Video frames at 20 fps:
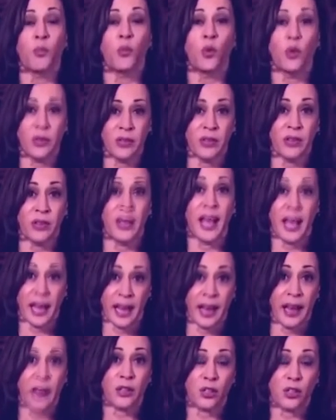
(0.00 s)
more than
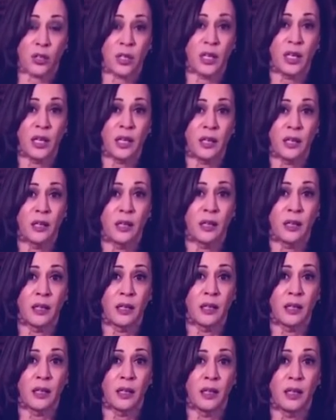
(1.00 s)
that actually,
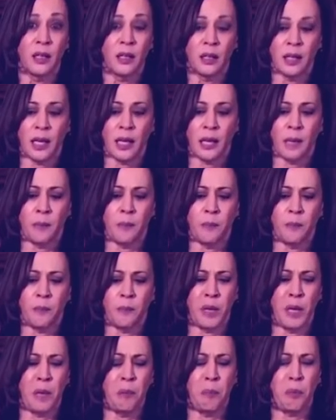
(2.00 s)

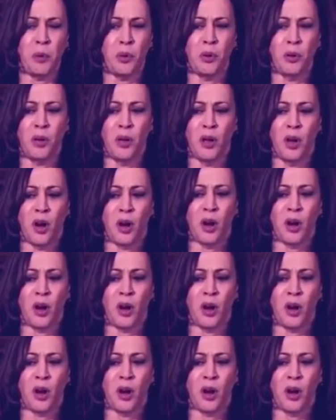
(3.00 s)
that people